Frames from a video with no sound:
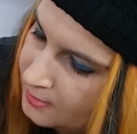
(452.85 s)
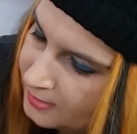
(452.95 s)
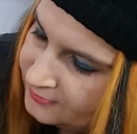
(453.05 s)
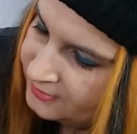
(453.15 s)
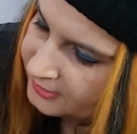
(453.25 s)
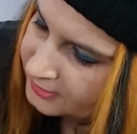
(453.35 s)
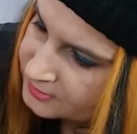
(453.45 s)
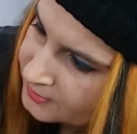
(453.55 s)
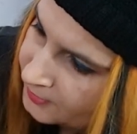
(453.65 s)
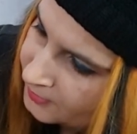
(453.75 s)
I think it's
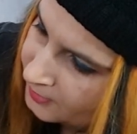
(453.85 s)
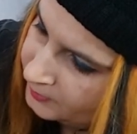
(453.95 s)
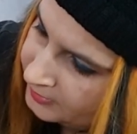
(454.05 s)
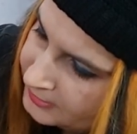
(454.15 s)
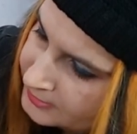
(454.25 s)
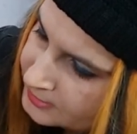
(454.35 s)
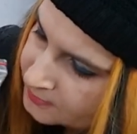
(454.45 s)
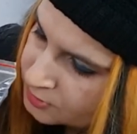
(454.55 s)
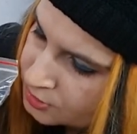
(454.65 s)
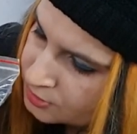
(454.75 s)
cocoa peat.
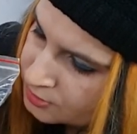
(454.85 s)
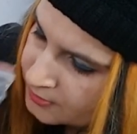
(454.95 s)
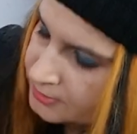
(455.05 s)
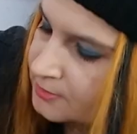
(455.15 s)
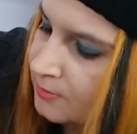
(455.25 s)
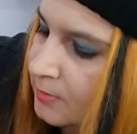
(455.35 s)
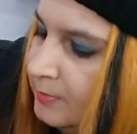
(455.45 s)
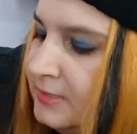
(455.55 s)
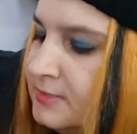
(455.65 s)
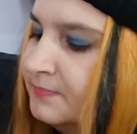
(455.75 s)
I'm sure it's cocoa
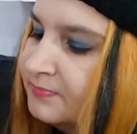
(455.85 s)
peat.